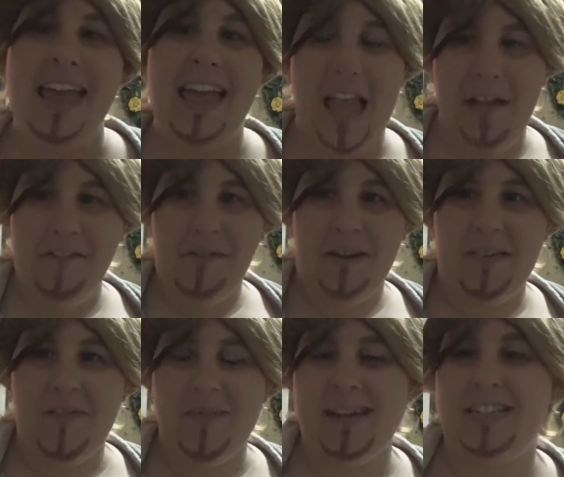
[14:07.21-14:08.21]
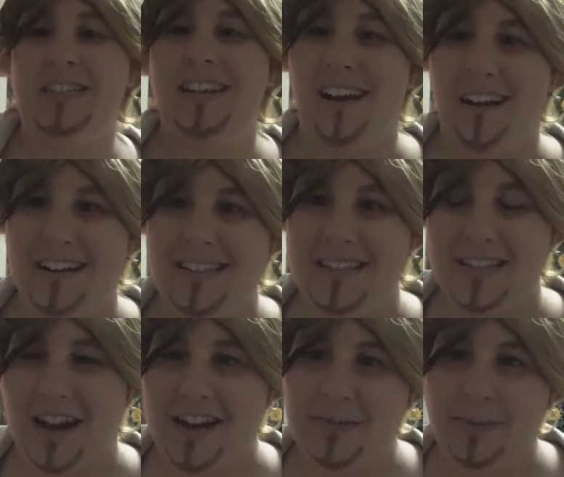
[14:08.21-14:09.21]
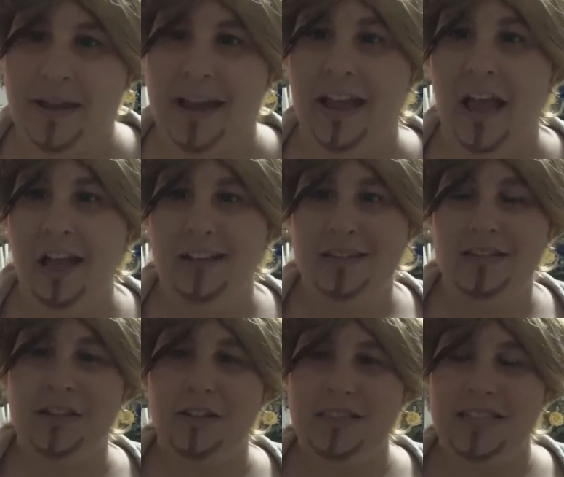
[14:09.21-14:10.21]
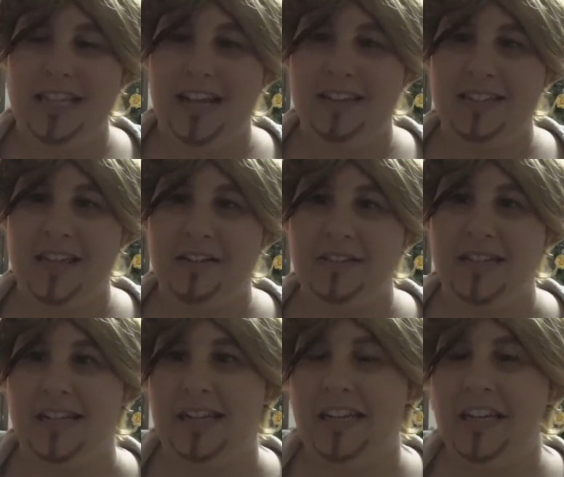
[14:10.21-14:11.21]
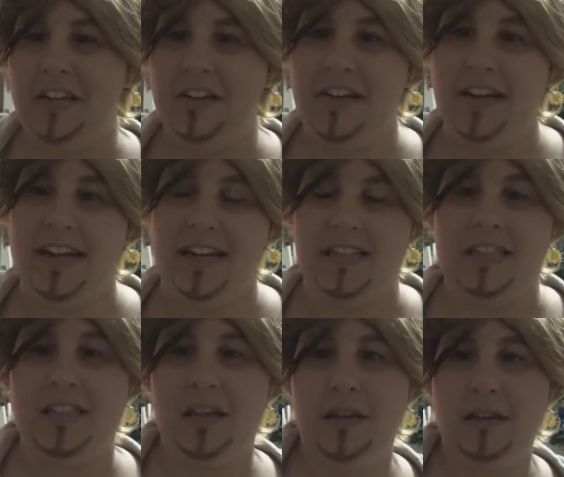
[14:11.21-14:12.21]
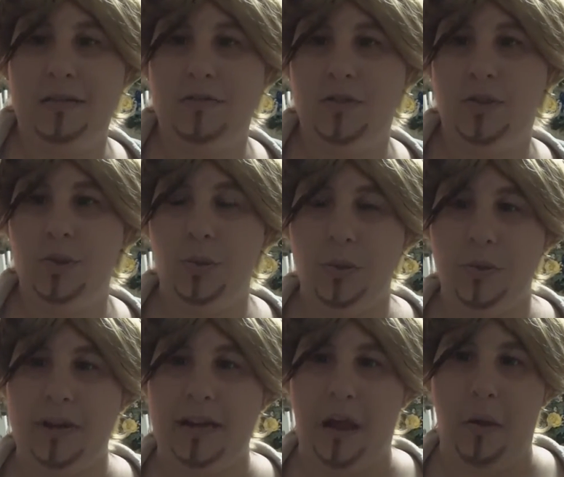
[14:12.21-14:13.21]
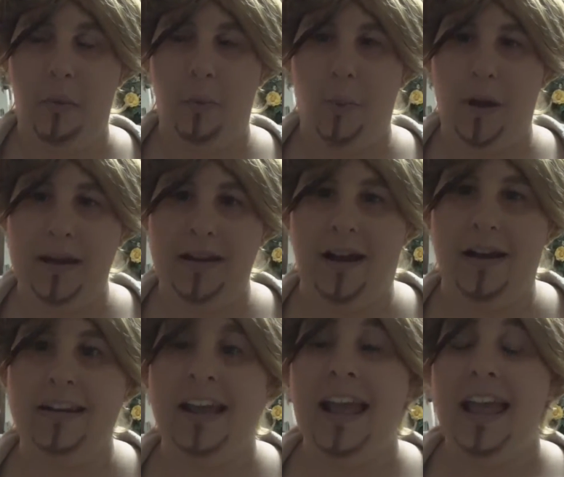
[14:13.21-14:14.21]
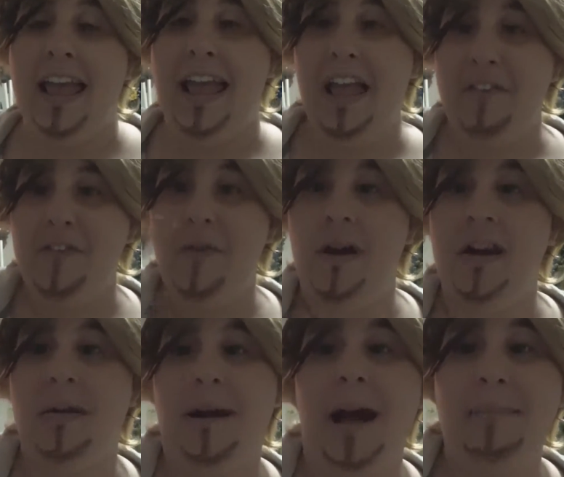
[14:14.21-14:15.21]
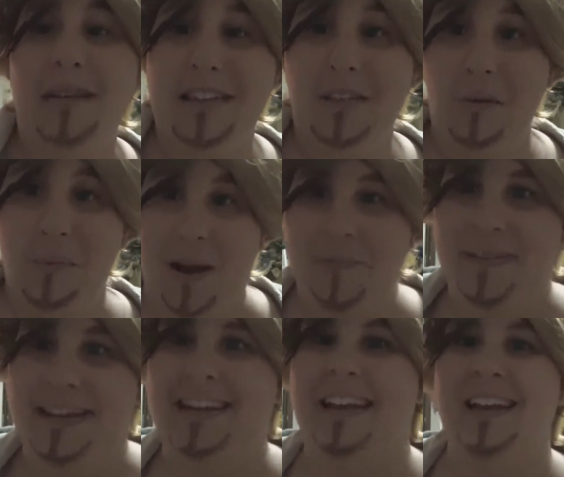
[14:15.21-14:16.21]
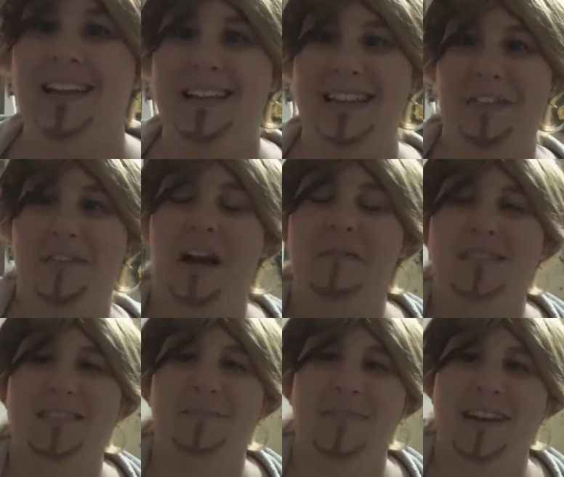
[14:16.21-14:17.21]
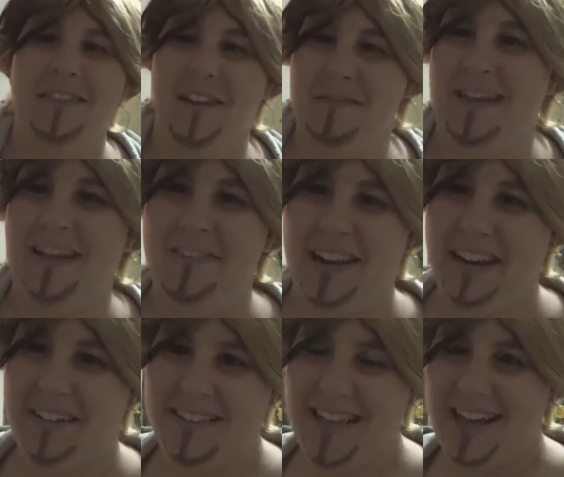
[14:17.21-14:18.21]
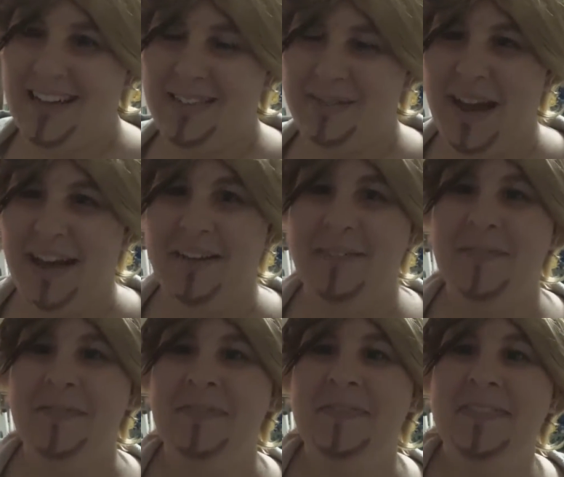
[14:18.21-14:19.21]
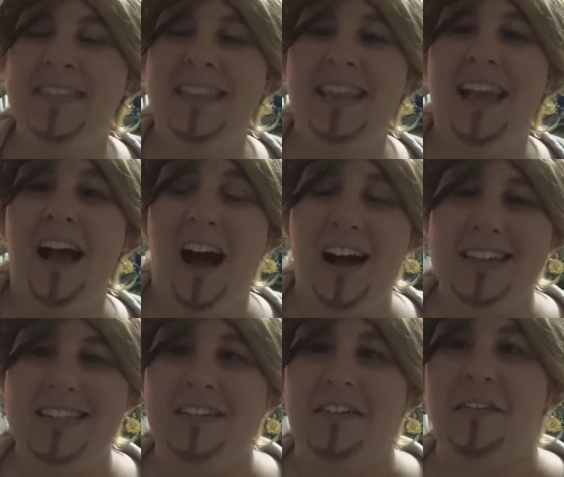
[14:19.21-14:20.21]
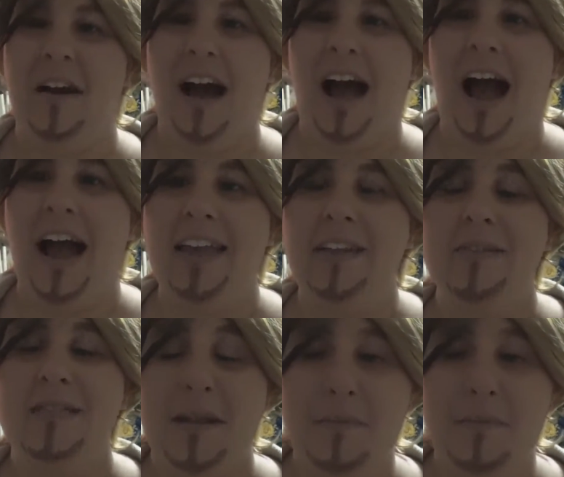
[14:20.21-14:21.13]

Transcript: If you want information on the cosplay, little details that are needed, earrings, jewelry, whatnot. If you want to know how I made the weapon, leave comments in below and I'll make a video on that as well. Also, I used a